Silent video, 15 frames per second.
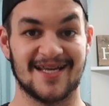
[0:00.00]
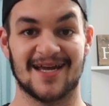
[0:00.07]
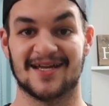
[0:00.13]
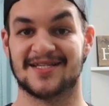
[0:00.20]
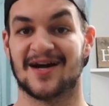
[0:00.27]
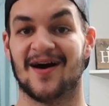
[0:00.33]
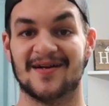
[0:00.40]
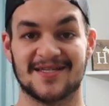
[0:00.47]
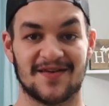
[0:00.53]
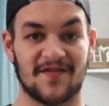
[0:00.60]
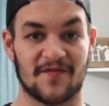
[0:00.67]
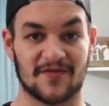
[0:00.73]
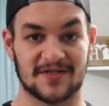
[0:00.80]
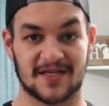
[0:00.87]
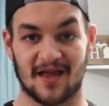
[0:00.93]
to get tons of
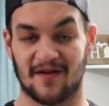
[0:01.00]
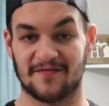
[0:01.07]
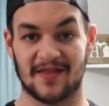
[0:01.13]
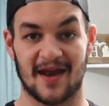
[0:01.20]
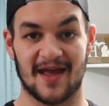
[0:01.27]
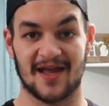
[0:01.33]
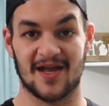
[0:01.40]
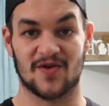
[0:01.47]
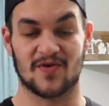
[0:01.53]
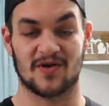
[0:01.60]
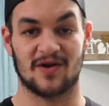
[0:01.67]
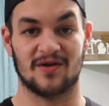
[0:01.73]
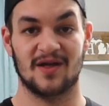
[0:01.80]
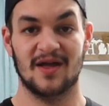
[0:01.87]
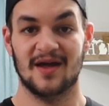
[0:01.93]
different stuff that I can
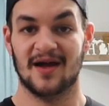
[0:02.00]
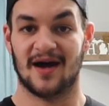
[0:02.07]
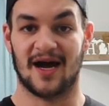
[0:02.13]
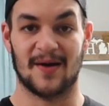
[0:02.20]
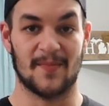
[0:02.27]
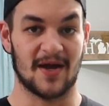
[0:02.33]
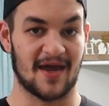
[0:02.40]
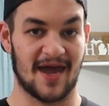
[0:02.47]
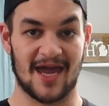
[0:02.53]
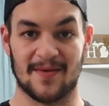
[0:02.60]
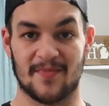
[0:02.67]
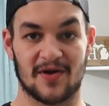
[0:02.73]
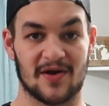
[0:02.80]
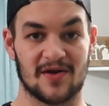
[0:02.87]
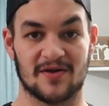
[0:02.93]
grill. Um, my
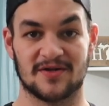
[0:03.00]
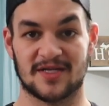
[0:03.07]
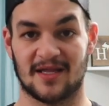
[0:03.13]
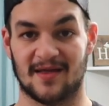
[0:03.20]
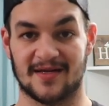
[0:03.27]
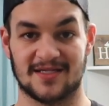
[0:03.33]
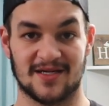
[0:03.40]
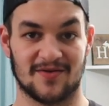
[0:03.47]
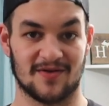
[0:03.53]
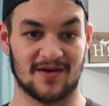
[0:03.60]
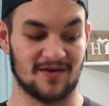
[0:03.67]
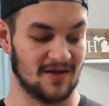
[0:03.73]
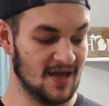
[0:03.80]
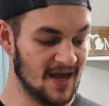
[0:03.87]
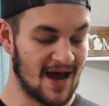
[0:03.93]
hamburgers, I like to
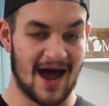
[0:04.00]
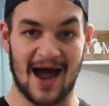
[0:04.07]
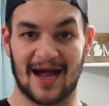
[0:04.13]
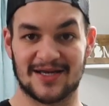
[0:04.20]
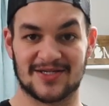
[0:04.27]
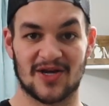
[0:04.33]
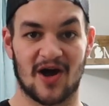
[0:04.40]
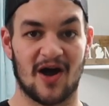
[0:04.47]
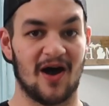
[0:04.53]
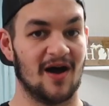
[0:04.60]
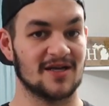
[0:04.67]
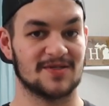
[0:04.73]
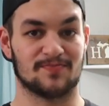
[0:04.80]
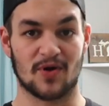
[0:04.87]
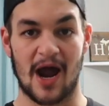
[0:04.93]
grill hot
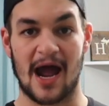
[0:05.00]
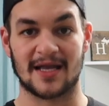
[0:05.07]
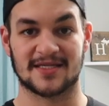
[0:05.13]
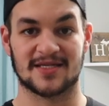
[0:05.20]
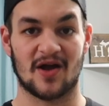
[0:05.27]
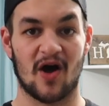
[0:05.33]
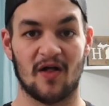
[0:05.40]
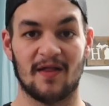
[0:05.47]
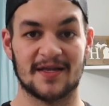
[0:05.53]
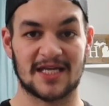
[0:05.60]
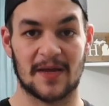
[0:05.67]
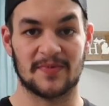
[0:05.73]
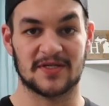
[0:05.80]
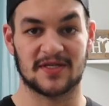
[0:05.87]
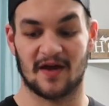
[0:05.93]
dogs, brats, all that
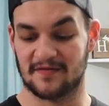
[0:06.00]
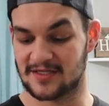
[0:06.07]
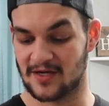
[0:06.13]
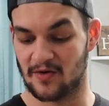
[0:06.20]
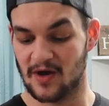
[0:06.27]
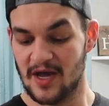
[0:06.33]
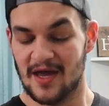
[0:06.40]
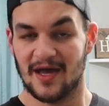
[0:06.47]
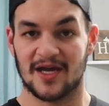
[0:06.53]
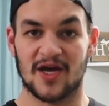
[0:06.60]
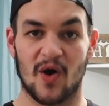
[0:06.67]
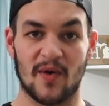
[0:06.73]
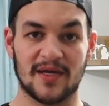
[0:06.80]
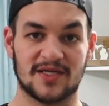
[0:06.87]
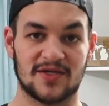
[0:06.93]
type of stuff. So
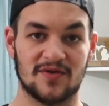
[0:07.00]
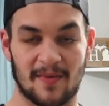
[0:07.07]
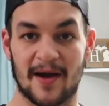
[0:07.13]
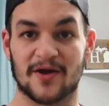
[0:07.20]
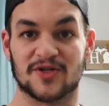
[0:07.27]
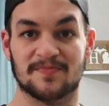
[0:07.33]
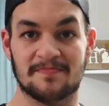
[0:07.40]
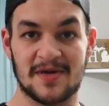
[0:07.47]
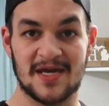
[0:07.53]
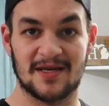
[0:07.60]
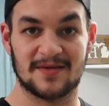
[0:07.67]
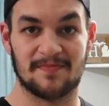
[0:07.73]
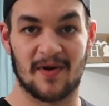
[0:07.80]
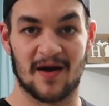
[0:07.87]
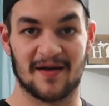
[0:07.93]
going to Meijer's
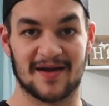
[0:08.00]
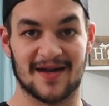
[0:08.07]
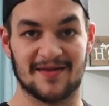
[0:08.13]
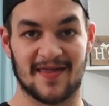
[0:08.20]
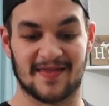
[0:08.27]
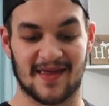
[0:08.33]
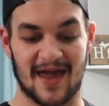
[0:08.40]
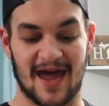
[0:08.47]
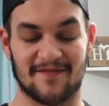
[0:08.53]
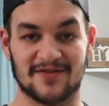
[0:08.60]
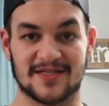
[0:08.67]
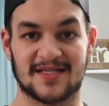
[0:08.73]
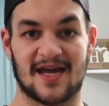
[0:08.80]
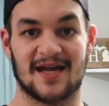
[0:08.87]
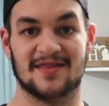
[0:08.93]
Meat Market that they have
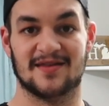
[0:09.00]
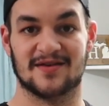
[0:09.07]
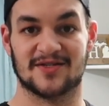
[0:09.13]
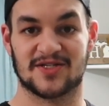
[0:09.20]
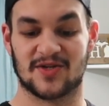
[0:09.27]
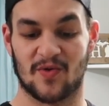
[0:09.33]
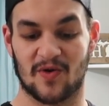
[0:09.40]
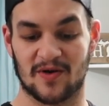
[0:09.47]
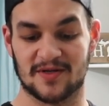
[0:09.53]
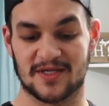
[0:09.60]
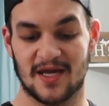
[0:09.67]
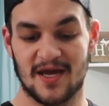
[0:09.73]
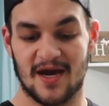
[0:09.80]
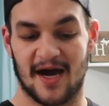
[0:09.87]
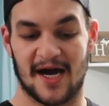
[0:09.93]
inside their
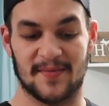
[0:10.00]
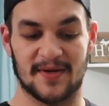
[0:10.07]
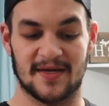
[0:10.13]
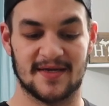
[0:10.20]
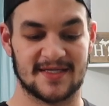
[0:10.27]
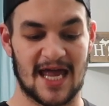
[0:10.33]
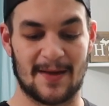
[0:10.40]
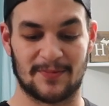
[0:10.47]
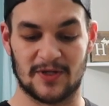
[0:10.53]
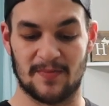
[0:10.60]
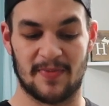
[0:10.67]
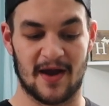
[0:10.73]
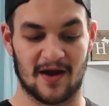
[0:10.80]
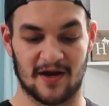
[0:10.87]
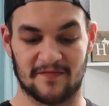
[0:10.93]
stores um, is absolutely
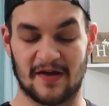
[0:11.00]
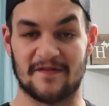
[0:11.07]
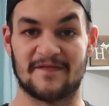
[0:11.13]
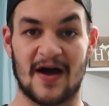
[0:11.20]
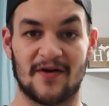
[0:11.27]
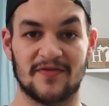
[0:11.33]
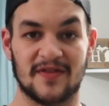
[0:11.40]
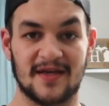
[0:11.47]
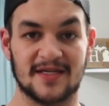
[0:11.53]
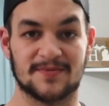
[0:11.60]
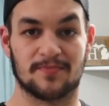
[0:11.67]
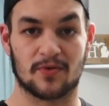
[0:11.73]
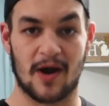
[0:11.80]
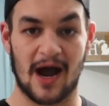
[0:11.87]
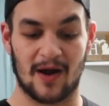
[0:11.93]
imperative. I found these
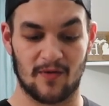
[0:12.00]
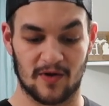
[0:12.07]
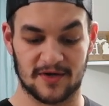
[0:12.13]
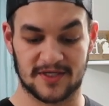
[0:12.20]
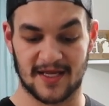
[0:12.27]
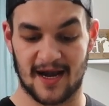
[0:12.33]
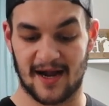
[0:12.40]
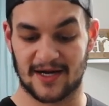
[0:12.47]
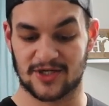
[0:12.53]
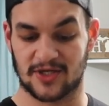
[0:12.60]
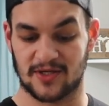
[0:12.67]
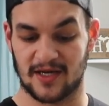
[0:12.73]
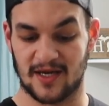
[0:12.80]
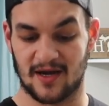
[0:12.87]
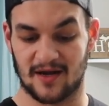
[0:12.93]
bratwursts that
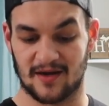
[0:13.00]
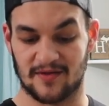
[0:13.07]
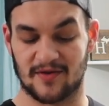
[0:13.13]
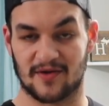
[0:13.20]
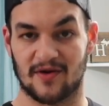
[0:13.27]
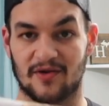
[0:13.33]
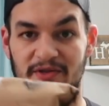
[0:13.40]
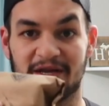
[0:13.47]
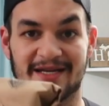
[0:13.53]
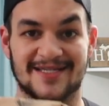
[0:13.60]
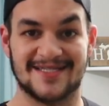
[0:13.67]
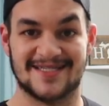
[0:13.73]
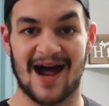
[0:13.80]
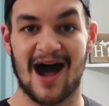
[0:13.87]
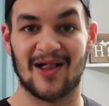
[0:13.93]
actually, uh, they're only a
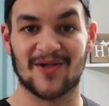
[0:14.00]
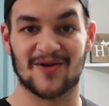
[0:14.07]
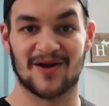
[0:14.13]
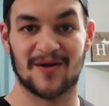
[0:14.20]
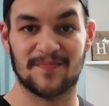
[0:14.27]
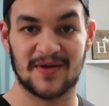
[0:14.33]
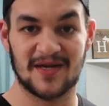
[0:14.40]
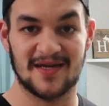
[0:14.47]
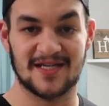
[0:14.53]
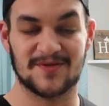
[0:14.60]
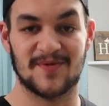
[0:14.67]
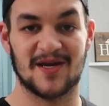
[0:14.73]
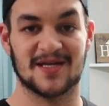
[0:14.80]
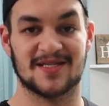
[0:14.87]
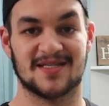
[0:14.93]
dollar a piece
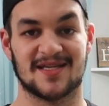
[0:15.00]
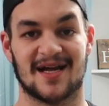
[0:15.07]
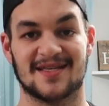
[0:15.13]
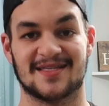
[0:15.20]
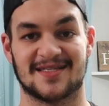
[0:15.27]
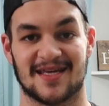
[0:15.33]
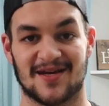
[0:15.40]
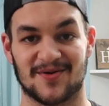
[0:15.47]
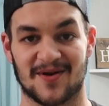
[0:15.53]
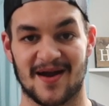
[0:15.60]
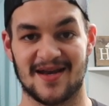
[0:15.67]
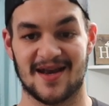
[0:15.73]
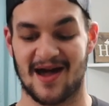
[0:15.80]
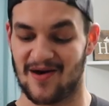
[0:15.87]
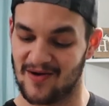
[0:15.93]
because it's on sale
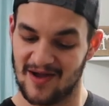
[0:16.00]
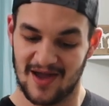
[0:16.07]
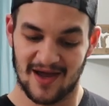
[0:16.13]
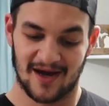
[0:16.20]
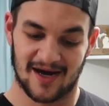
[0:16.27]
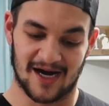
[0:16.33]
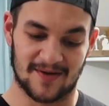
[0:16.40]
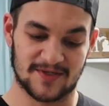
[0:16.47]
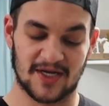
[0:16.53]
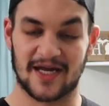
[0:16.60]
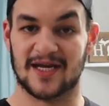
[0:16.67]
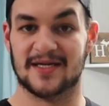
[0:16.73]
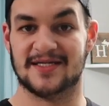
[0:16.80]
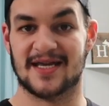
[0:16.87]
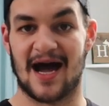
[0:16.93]
right now. Um, so I
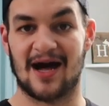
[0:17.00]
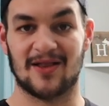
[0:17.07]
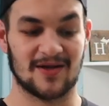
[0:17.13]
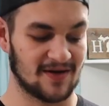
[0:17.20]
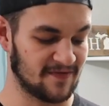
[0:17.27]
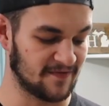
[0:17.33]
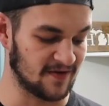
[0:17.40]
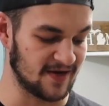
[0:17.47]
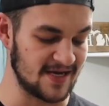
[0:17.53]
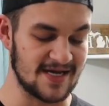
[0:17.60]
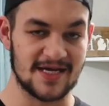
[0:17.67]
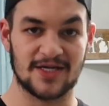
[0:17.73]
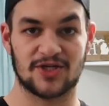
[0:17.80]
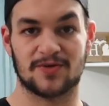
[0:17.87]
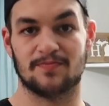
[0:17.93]
get a dollar for
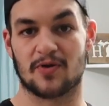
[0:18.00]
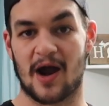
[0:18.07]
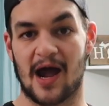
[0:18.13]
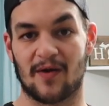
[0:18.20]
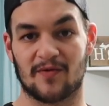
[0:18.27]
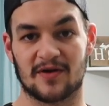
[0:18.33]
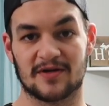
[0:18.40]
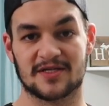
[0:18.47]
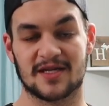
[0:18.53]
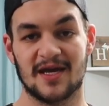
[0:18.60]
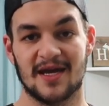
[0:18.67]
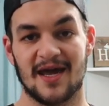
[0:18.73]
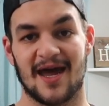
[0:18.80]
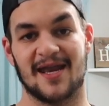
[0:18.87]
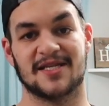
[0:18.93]
each bratwurst
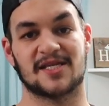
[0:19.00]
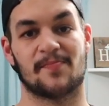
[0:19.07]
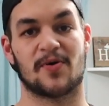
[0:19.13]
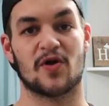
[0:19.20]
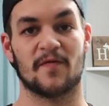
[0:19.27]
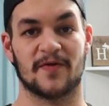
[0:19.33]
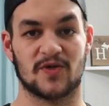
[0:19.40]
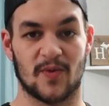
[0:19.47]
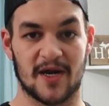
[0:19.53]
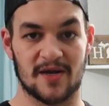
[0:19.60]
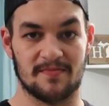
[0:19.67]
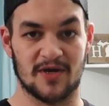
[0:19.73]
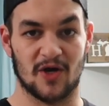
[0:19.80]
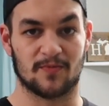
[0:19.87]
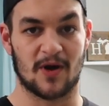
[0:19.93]
and it's a perfect way
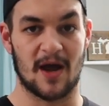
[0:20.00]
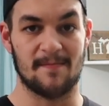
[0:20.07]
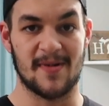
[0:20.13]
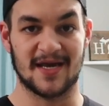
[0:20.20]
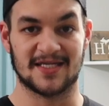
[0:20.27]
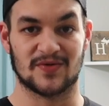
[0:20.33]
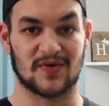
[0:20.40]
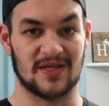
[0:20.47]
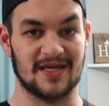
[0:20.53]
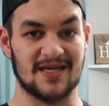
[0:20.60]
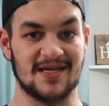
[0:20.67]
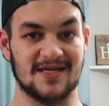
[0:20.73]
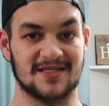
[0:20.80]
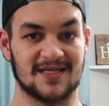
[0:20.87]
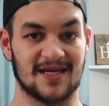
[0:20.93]
to meal prep, makes it
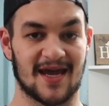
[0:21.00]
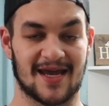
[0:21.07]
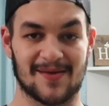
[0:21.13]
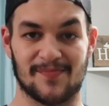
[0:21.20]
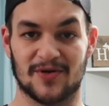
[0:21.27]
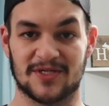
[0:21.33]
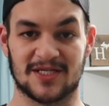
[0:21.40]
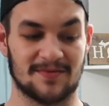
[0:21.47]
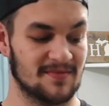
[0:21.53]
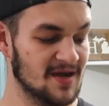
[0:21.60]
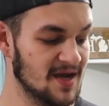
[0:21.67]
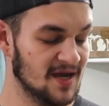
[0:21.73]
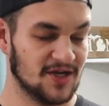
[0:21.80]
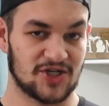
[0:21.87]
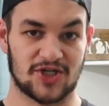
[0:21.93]
really easy. I can put
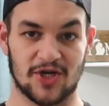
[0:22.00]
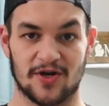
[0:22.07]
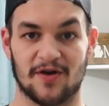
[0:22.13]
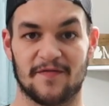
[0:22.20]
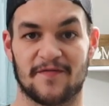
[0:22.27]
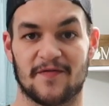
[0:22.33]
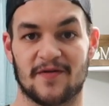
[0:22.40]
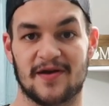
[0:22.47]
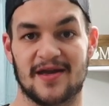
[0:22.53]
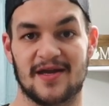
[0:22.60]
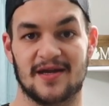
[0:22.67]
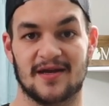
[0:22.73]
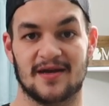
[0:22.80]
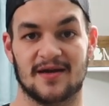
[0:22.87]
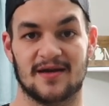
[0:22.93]
some
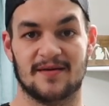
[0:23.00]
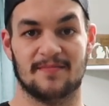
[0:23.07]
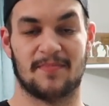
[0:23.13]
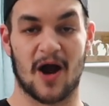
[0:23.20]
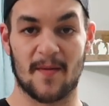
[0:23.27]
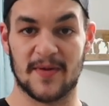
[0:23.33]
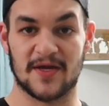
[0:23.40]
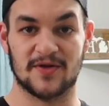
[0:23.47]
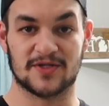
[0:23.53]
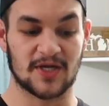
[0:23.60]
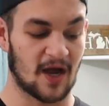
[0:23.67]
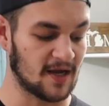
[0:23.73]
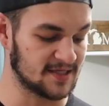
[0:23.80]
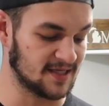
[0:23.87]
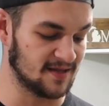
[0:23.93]
sugar-free barbecue
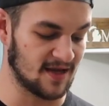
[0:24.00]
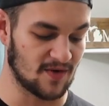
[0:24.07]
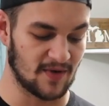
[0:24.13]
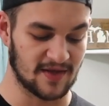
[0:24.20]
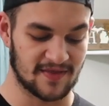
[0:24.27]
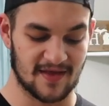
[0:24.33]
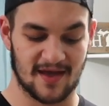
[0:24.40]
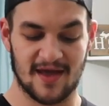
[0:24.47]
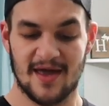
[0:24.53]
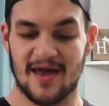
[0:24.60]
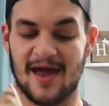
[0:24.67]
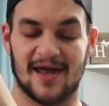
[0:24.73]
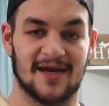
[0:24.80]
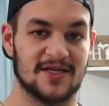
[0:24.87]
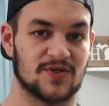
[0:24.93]
sauce in there with it
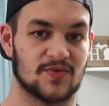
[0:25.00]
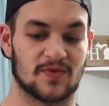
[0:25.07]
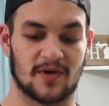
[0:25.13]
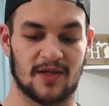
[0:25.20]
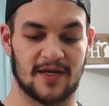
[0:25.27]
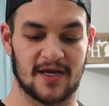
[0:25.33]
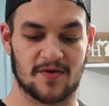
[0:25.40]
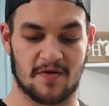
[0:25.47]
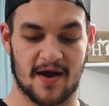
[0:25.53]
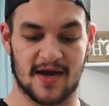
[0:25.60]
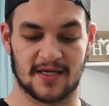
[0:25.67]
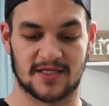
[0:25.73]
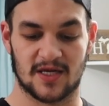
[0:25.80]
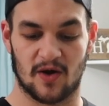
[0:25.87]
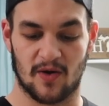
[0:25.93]
and it's really
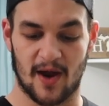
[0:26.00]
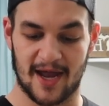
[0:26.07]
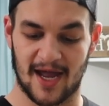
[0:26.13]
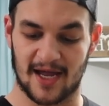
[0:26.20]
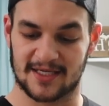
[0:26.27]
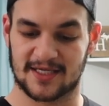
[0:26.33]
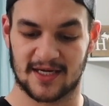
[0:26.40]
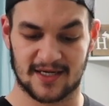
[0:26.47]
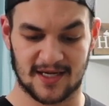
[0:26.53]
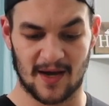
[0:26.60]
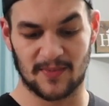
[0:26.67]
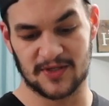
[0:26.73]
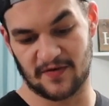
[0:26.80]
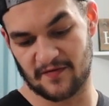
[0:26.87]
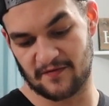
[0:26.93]
great so I got a
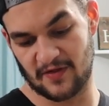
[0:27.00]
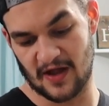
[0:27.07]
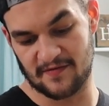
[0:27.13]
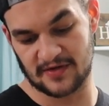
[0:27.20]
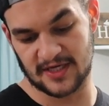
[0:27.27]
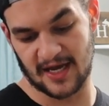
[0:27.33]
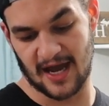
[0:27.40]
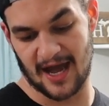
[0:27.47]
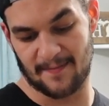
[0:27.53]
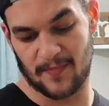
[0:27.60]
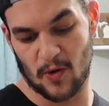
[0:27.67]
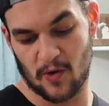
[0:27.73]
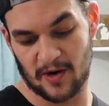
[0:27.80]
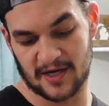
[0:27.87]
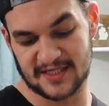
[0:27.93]
couple different flavors I got
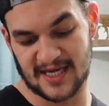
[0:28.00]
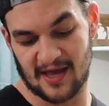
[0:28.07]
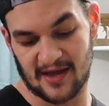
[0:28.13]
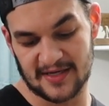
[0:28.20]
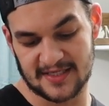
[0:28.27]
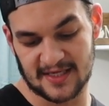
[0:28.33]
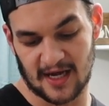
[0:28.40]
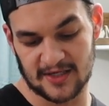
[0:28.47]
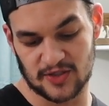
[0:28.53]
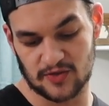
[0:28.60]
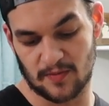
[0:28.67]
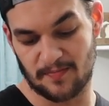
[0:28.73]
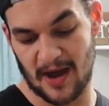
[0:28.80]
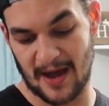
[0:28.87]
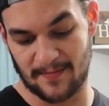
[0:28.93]
pork Italian sausage
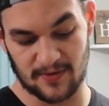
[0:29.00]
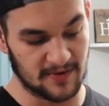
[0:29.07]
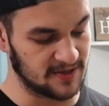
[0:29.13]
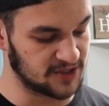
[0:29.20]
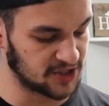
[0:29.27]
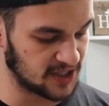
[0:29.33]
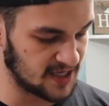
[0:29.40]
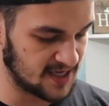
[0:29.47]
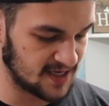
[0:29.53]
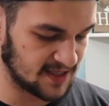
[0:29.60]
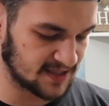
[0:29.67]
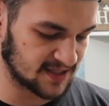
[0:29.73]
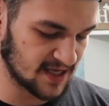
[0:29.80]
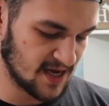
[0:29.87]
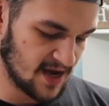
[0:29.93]
with pepper and
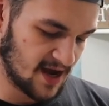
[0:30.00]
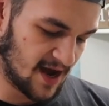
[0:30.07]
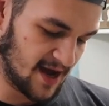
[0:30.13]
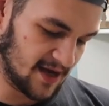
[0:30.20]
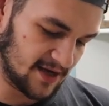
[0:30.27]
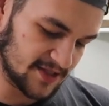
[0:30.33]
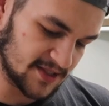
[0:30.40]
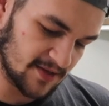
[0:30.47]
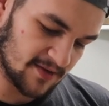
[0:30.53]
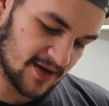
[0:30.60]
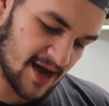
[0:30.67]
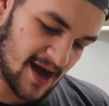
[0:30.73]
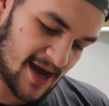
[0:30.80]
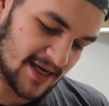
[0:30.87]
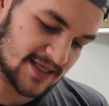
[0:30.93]
cheese I also
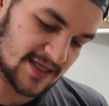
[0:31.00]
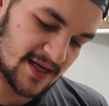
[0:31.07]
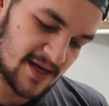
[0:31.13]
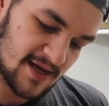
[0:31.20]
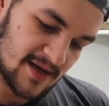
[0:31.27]
got